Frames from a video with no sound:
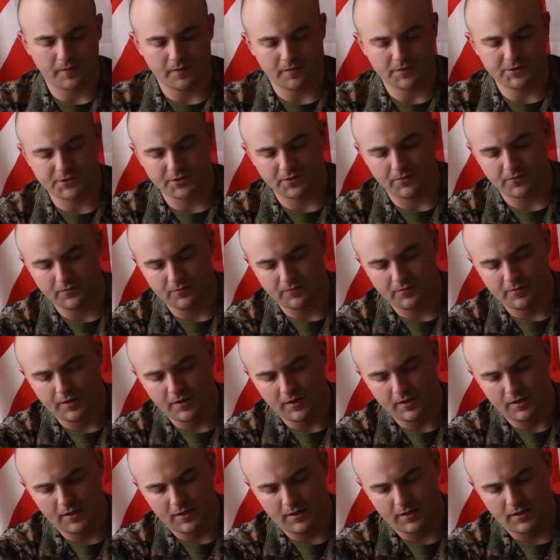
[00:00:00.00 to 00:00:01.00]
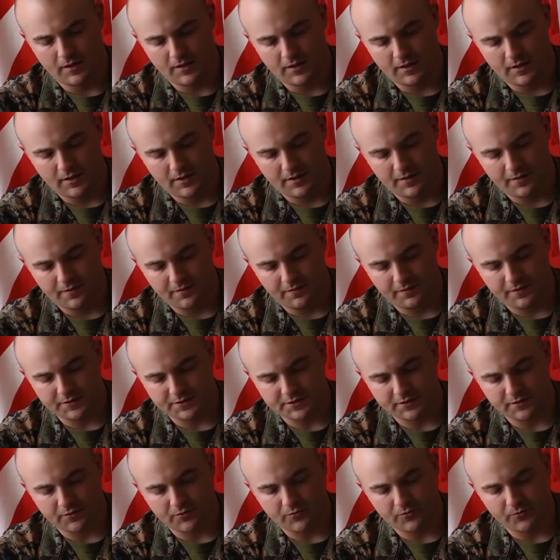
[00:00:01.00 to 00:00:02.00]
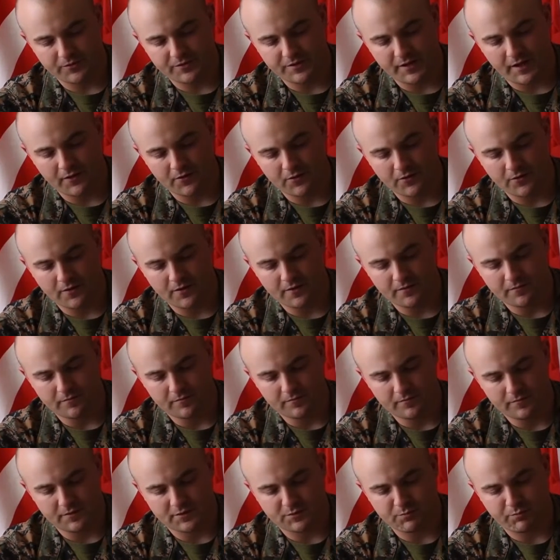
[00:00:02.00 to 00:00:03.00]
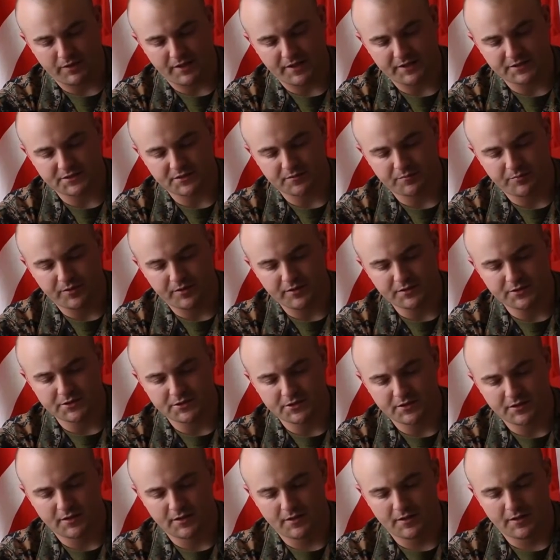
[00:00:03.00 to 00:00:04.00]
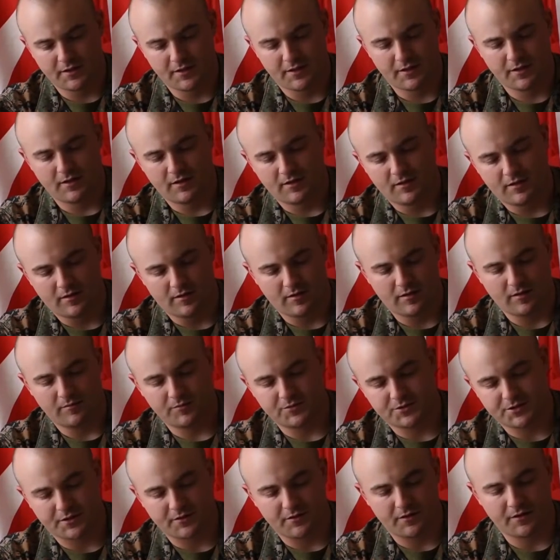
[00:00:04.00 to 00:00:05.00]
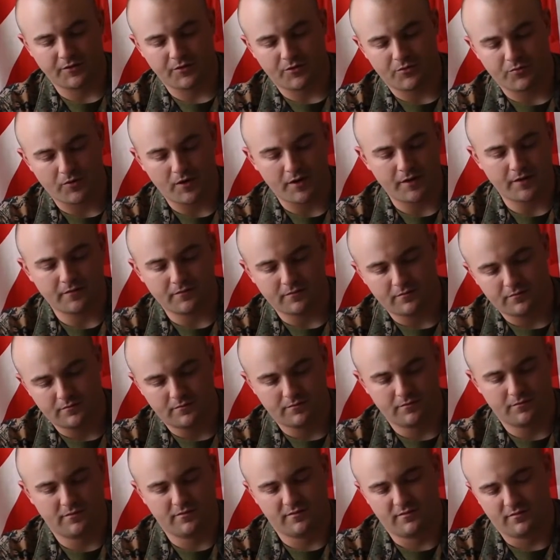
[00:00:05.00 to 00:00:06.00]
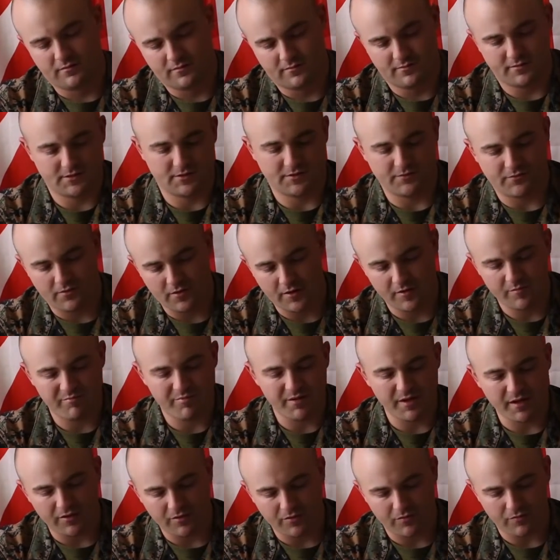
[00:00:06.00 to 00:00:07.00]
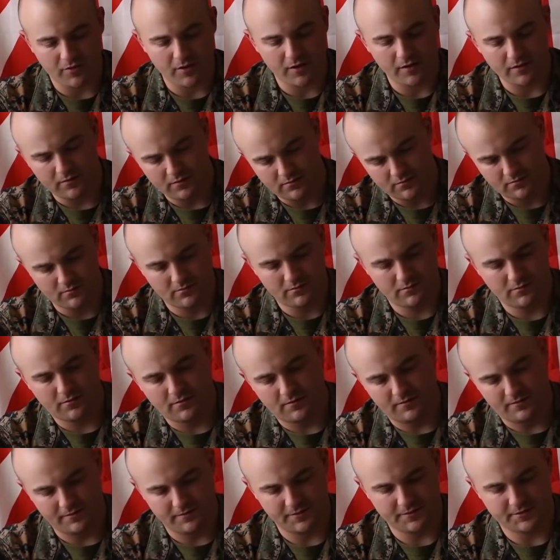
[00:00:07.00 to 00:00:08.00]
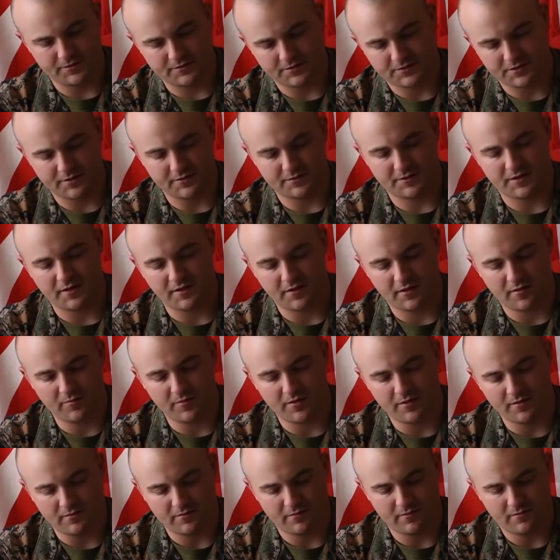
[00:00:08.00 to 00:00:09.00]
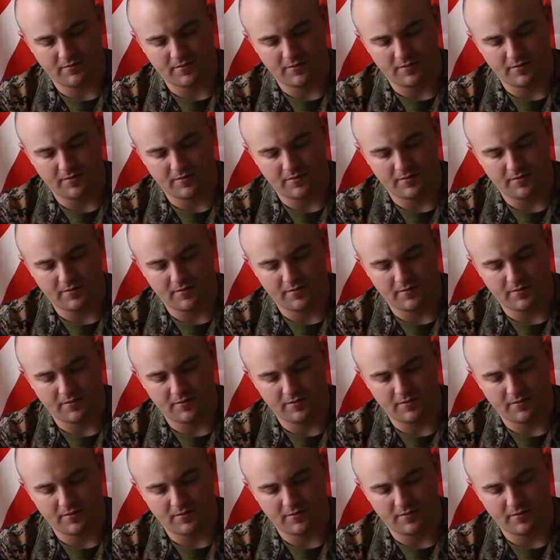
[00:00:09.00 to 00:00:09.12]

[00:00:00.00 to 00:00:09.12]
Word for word: So this little retainer nut, this plastic piece, I'm just going to unthread it. It's a very big thread, so it's going to take you a minute.